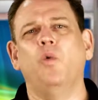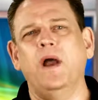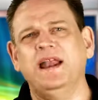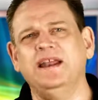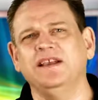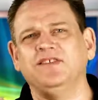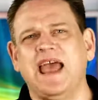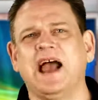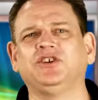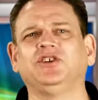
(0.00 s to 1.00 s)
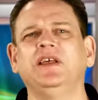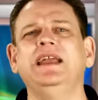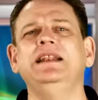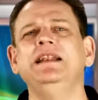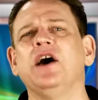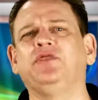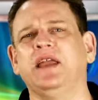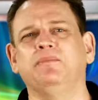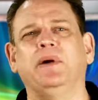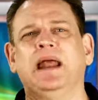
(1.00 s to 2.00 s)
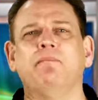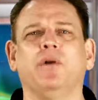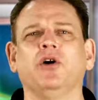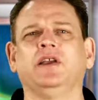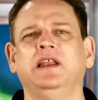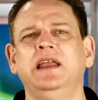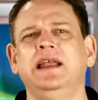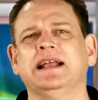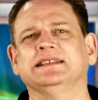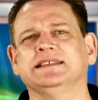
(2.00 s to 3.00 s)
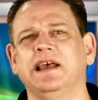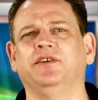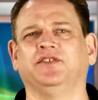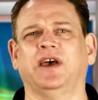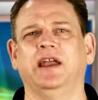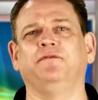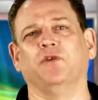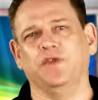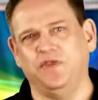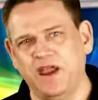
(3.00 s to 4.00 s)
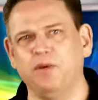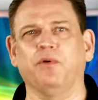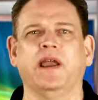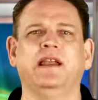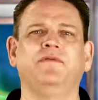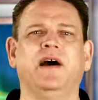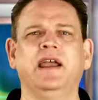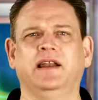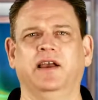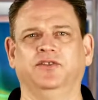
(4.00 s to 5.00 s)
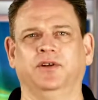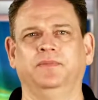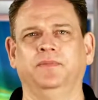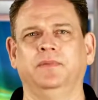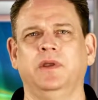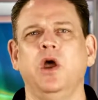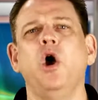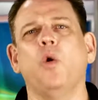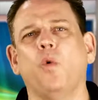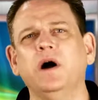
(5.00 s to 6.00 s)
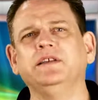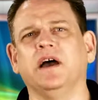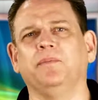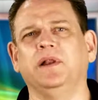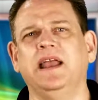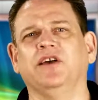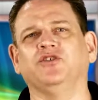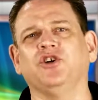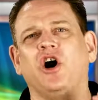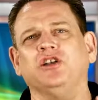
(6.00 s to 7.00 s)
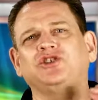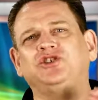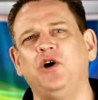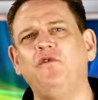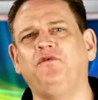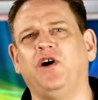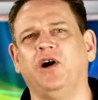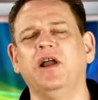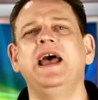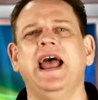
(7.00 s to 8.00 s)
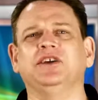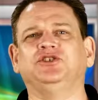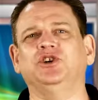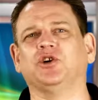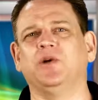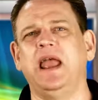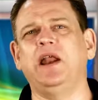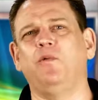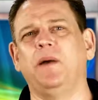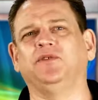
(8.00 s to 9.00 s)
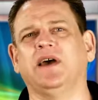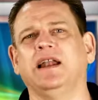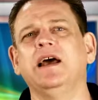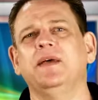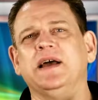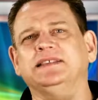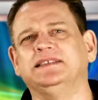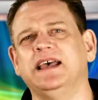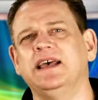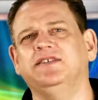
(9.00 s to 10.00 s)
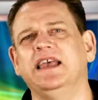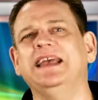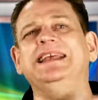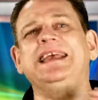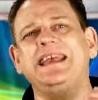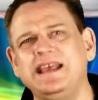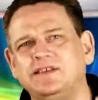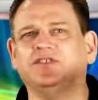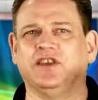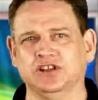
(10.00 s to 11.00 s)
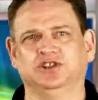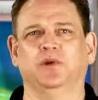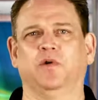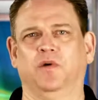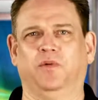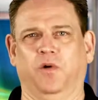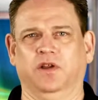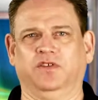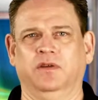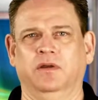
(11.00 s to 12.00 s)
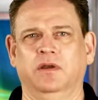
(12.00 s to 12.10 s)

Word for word: when it is actually nothing but a marketing and sales site for their brand of ionizer. One company has gone so far as to create a website that says it is Consumer Reports.